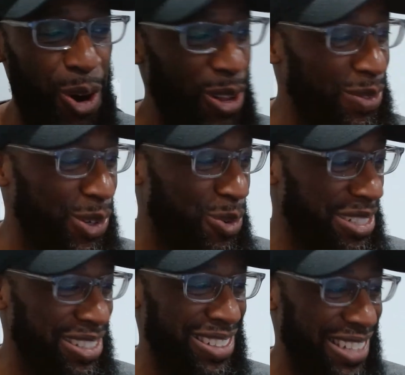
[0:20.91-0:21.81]
all of the
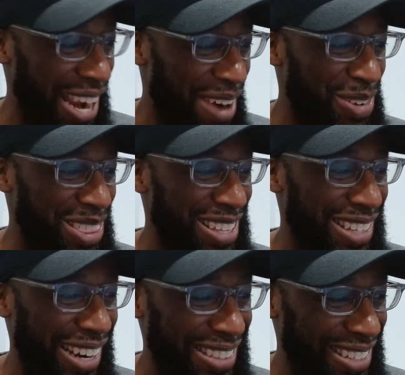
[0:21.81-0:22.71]
questions and everything
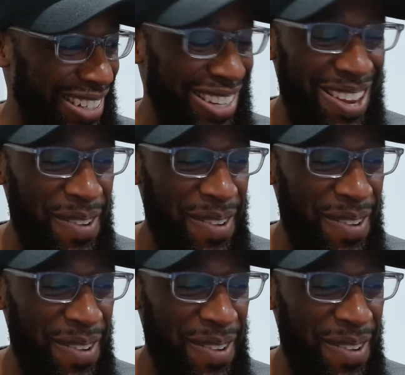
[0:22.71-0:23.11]
that I did,